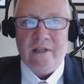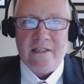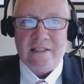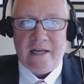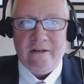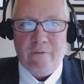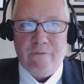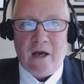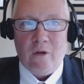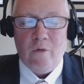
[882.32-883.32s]
extended
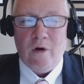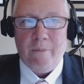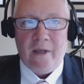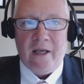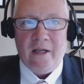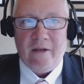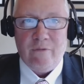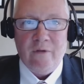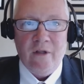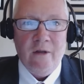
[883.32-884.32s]
follow-up and a
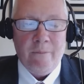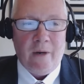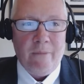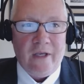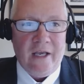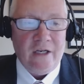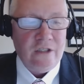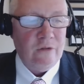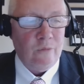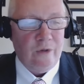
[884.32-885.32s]

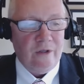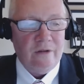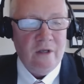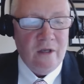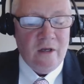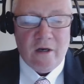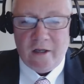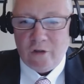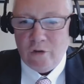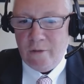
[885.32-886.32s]
publication with
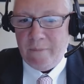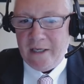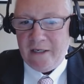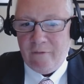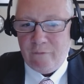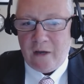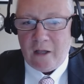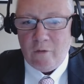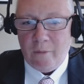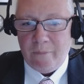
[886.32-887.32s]
a good median
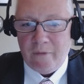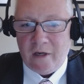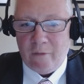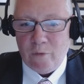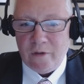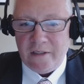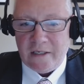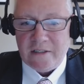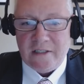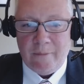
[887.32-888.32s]
follow-up really
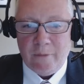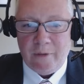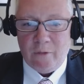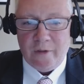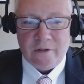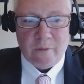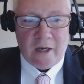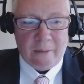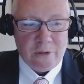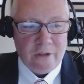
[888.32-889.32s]
does seem to be a reasonable
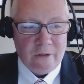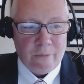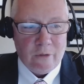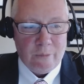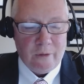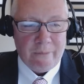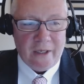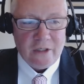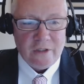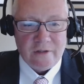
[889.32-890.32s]
option in appropriate
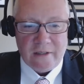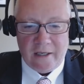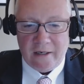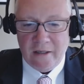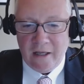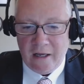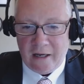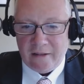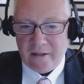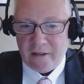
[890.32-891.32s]
patients, and
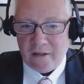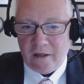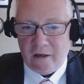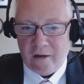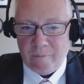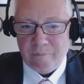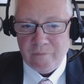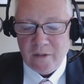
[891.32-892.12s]
I think an